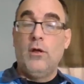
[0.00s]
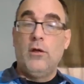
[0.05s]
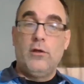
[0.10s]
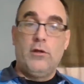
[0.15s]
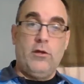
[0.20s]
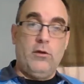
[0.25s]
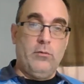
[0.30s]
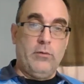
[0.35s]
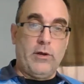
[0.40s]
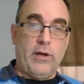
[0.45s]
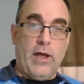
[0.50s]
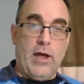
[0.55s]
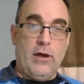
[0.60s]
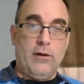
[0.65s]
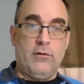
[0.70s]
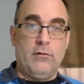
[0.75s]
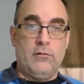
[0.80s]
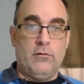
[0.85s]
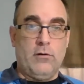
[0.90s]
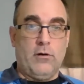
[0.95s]
You,
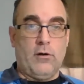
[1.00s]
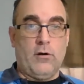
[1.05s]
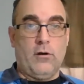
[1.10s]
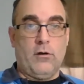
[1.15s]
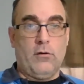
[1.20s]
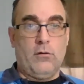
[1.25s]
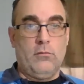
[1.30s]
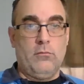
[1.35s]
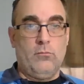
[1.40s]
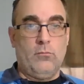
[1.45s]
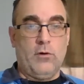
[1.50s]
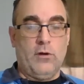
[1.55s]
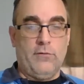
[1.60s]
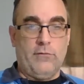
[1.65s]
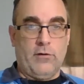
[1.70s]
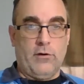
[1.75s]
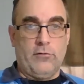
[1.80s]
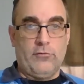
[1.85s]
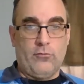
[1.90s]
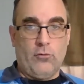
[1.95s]
again, are one of
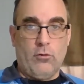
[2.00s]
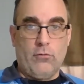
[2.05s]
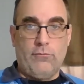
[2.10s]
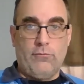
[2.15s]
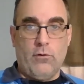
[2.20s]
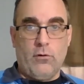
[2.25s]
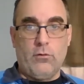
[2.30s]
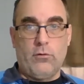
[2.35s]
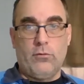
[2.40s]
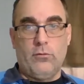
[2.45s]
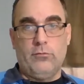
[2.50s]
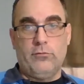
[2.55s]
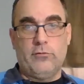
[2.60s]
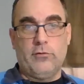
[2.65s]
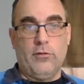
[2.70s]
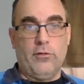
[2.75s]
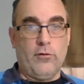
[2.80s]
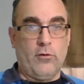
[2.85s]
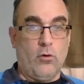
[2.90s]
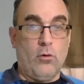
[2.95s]
our stroke folk who's
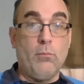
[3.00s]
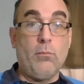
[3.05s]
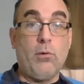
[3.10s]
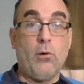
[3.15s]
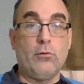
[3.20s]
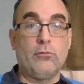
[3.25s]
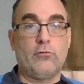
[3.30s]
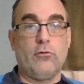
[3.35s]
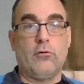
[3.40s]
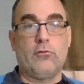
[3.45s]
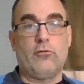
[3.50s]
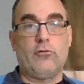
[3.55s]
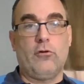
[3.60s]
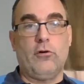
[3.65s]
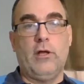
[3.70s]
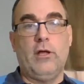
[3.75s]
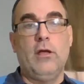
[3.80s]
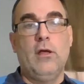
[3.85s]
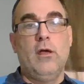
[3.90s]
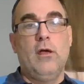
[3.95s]
in their own post-stroke
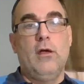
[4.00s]
journey.